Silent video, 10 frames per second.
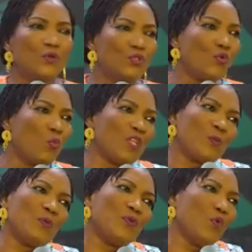you don't know what
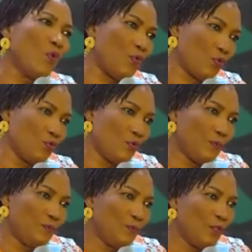people go through.
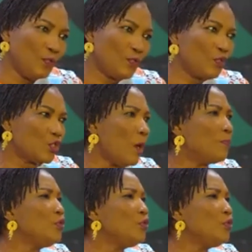So stop